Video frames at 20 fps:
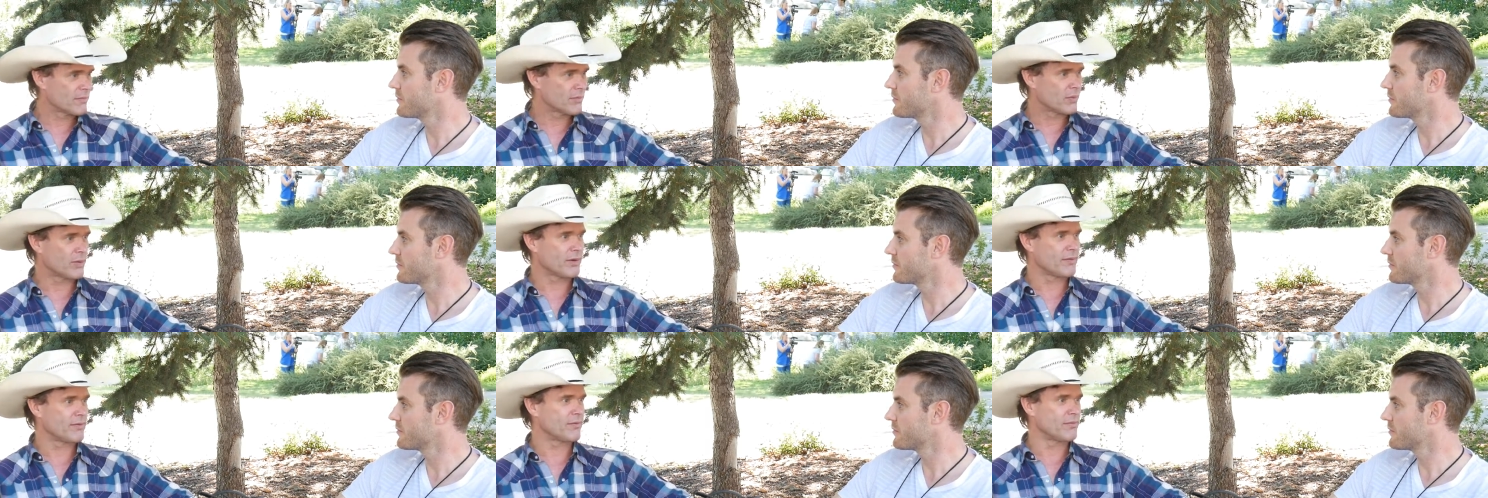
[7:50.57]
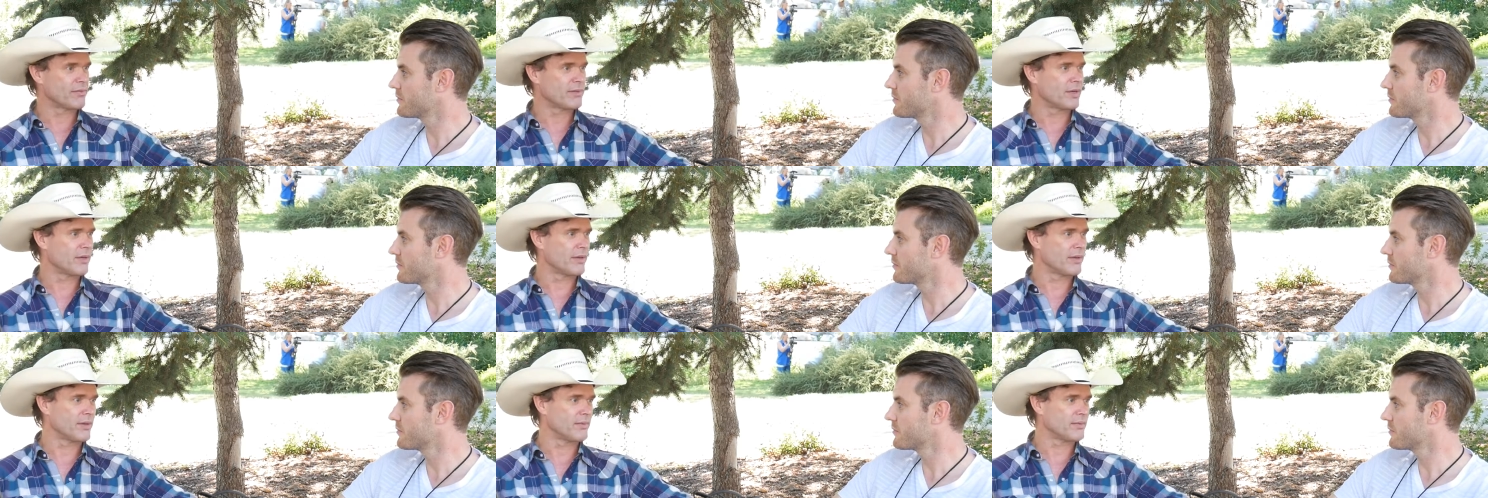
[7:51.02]
Speaker 1: what
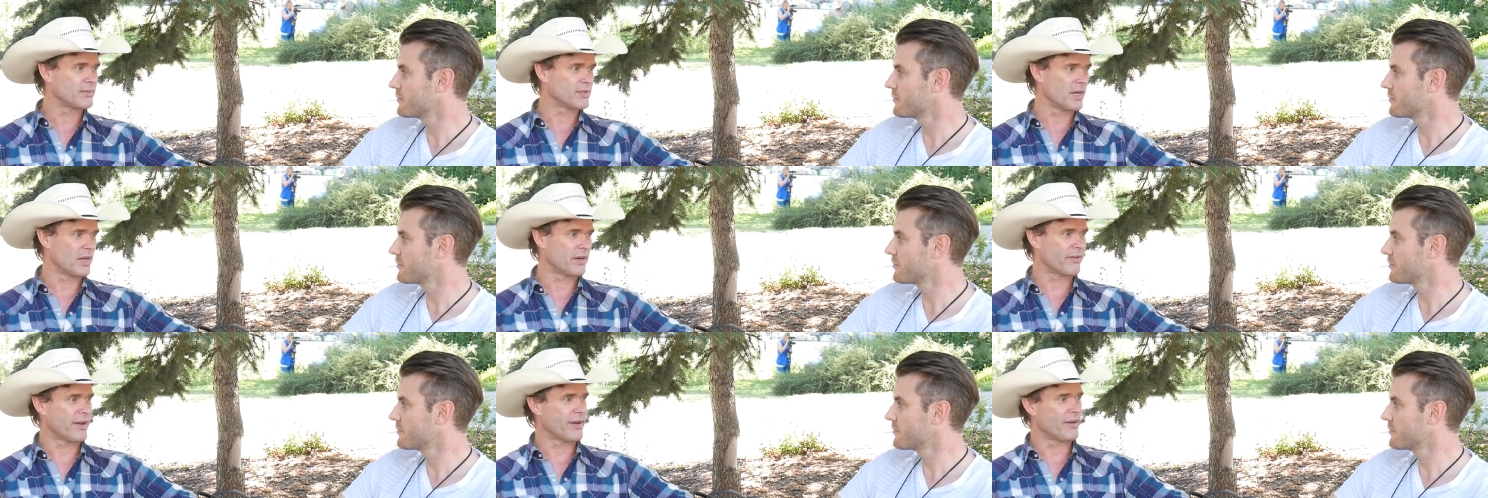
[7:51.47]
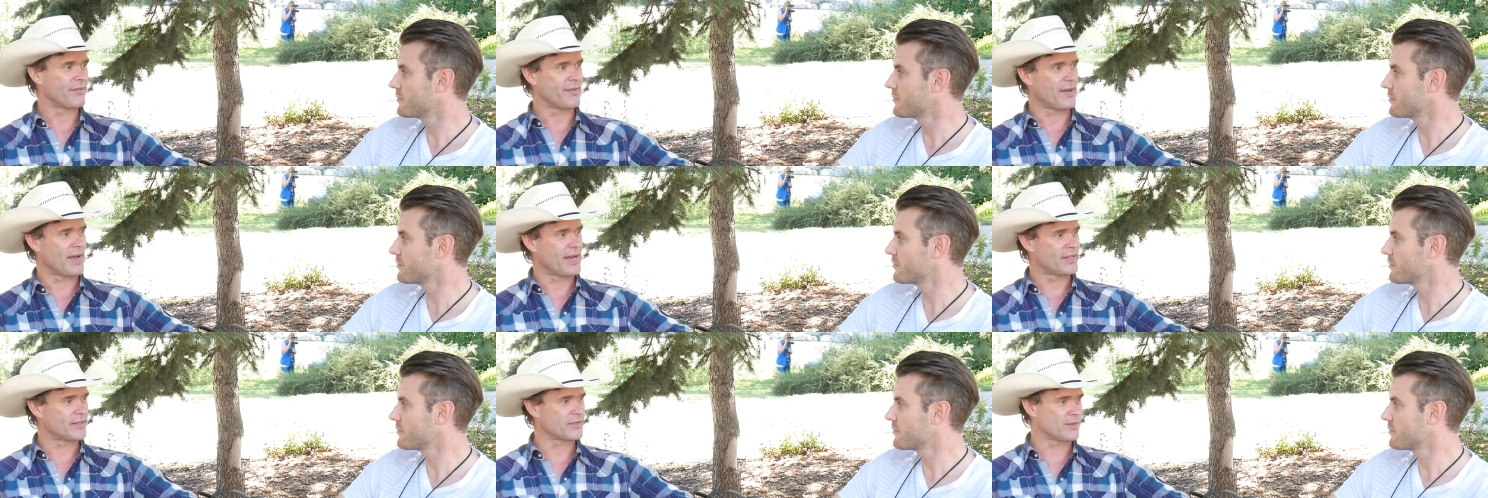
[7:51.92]
are, you know, the songwriter
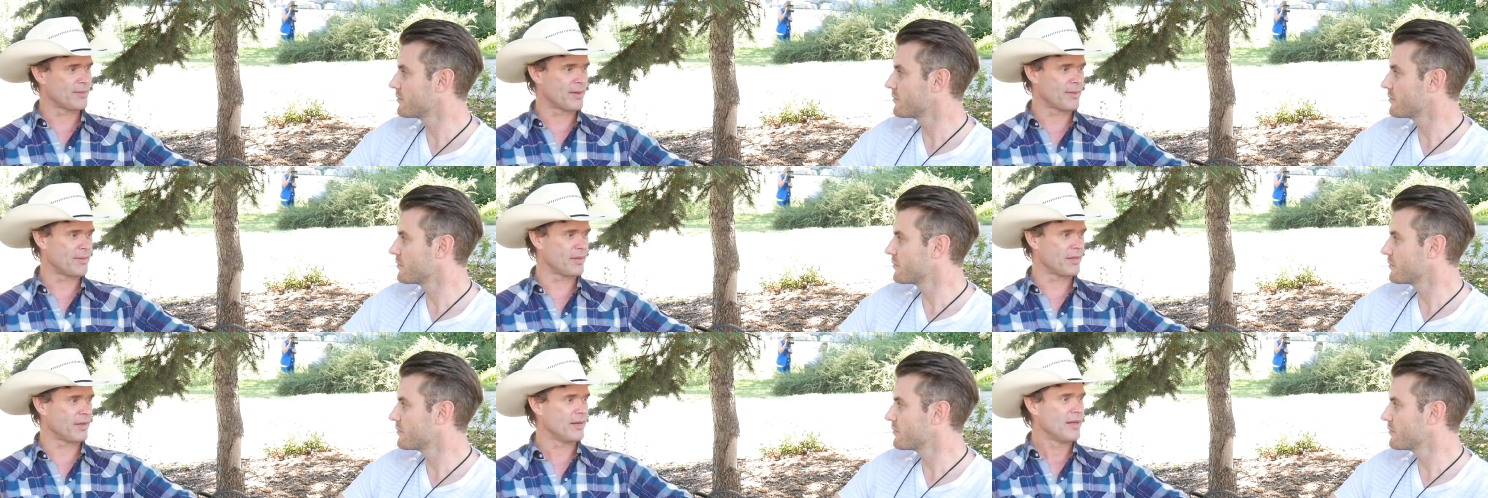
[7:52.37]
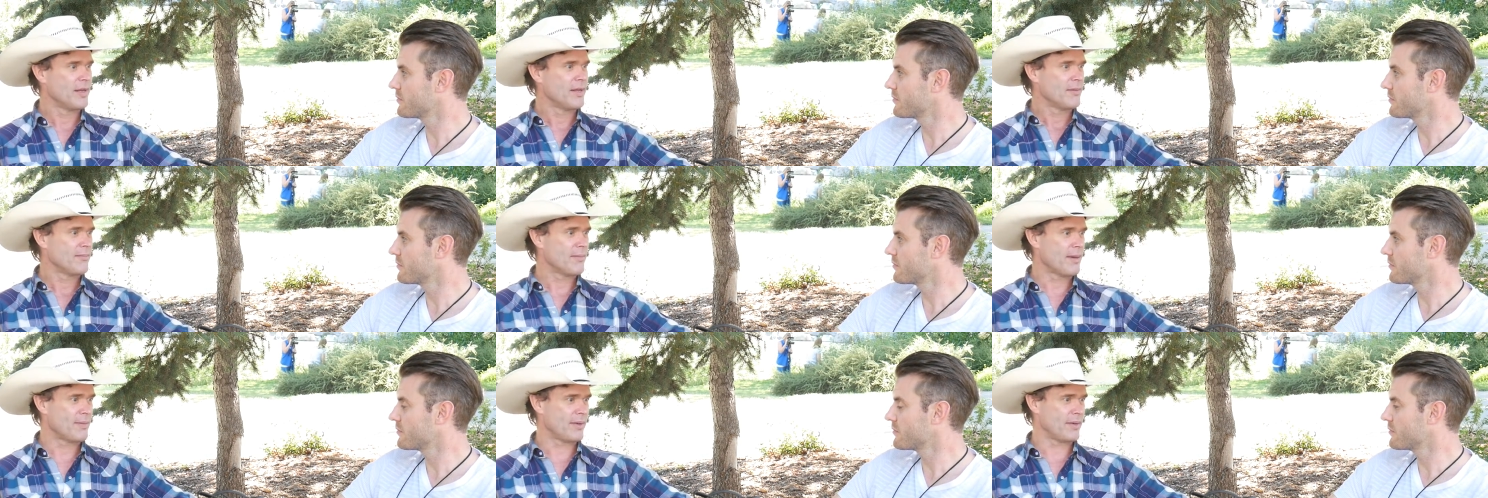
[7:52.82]
fans, or maybe the
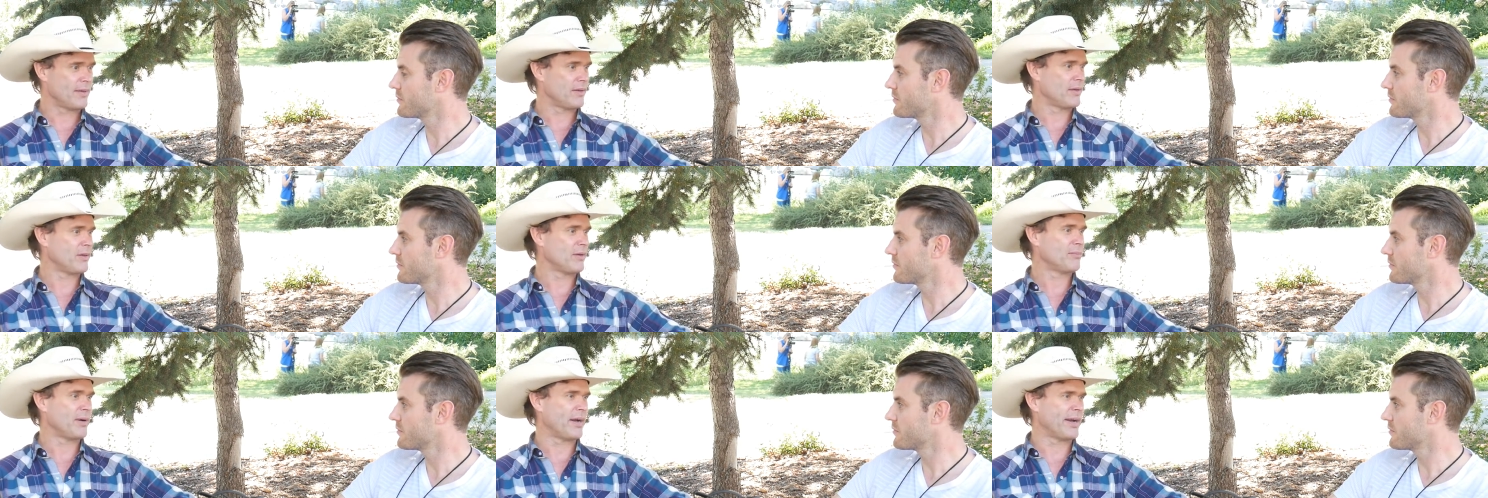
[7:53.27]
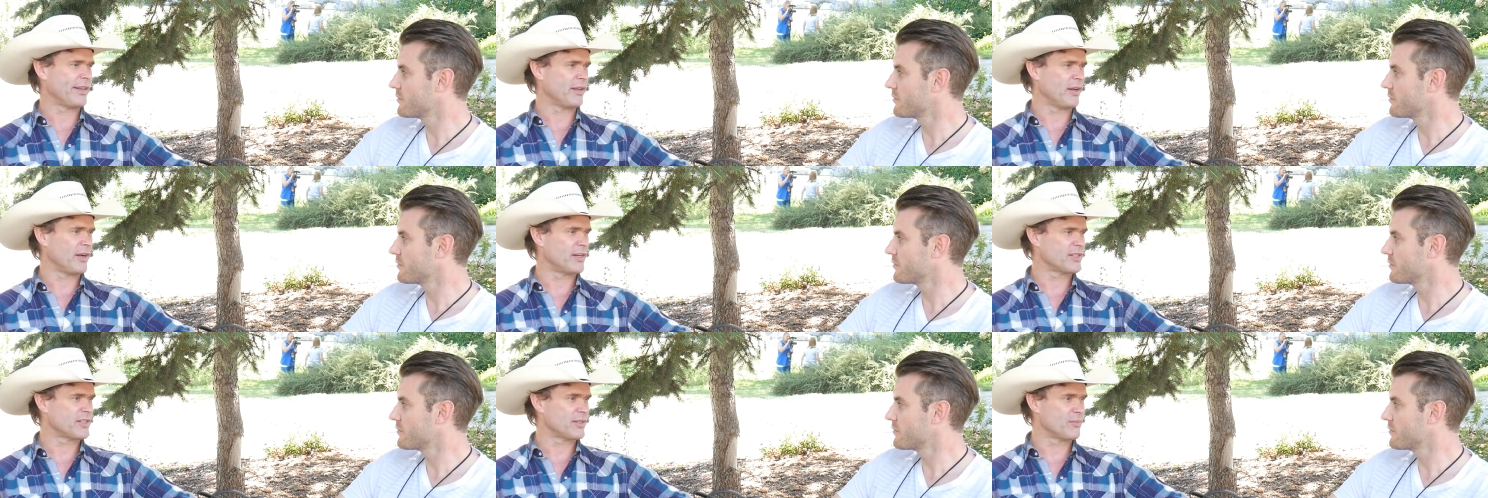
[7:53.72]
maybe by and
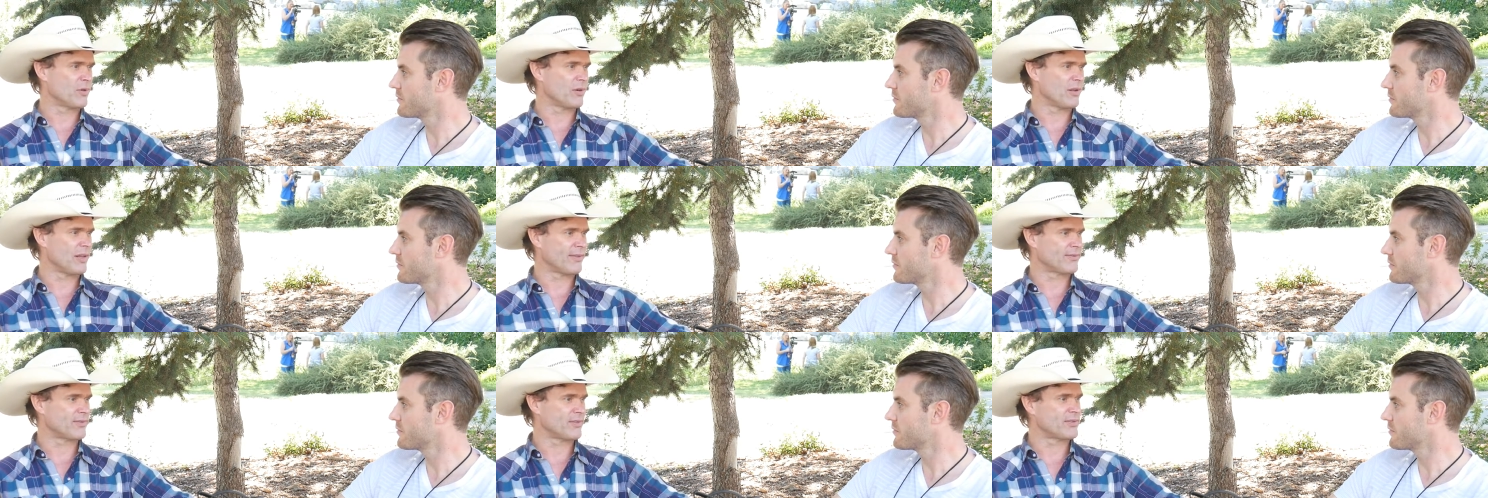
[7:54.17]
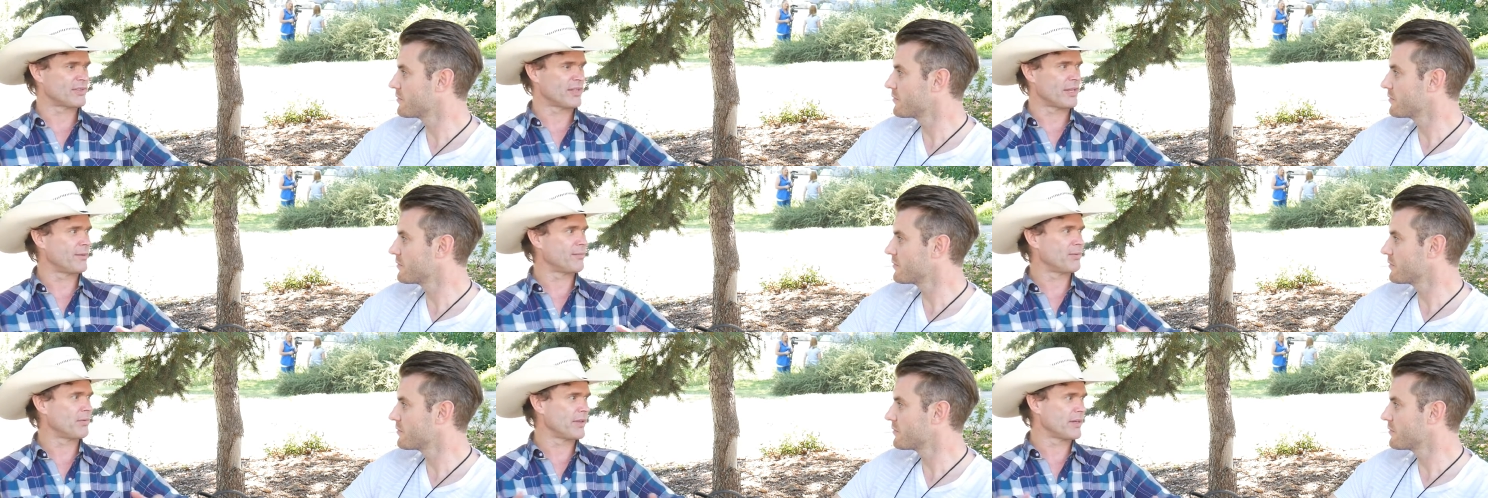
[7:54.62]
large they're more left of
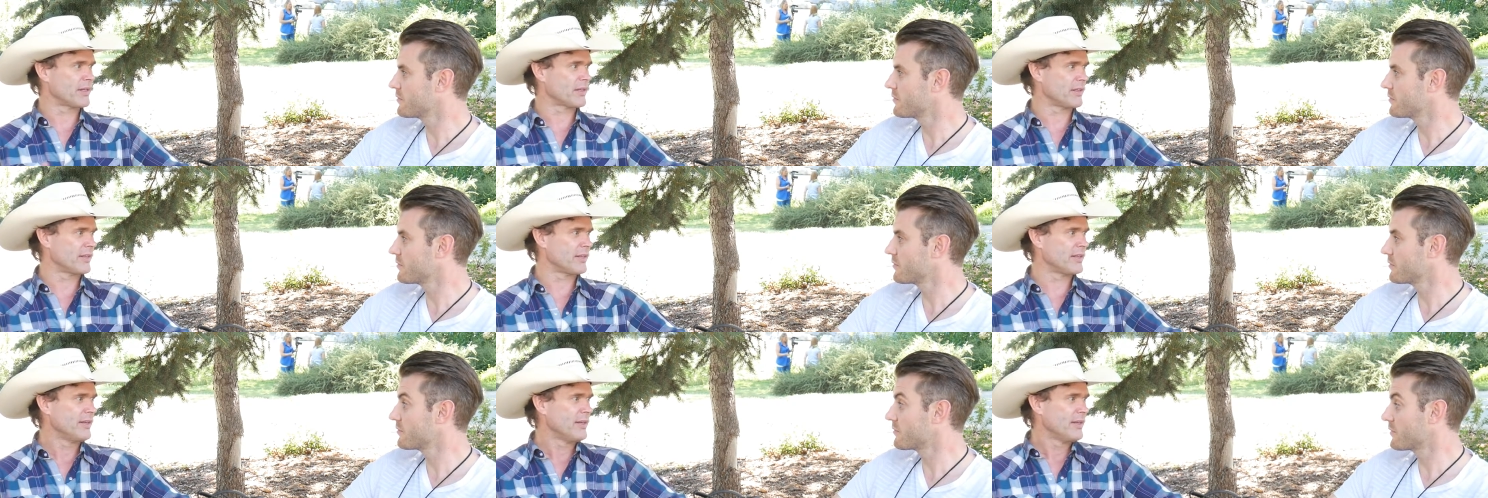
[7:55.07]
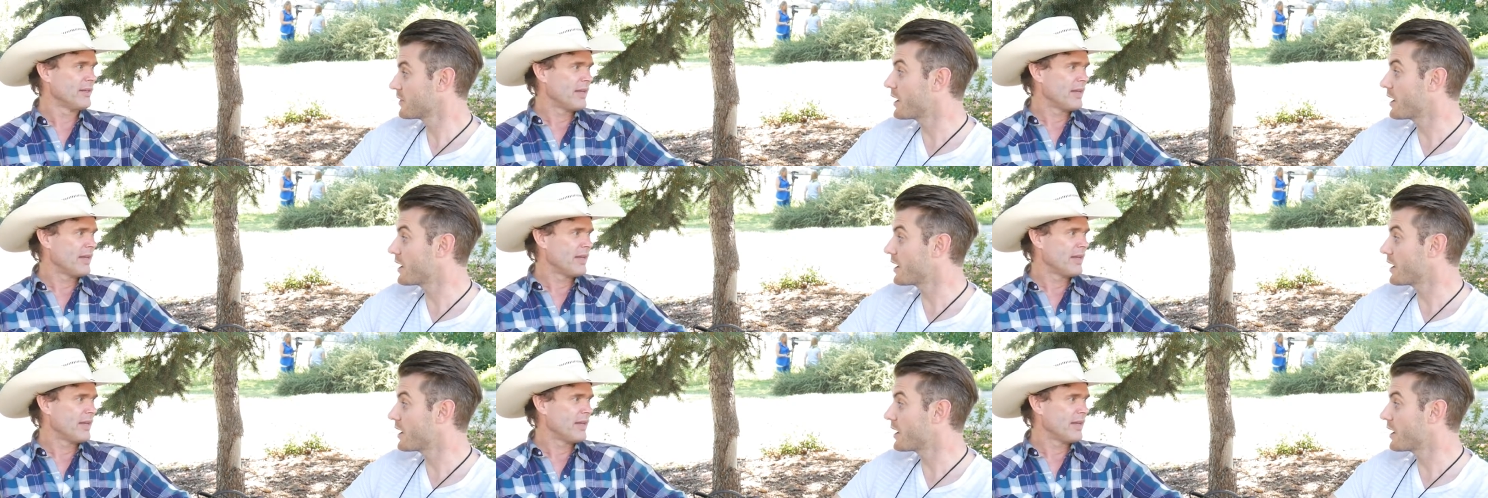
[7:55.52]
center politically.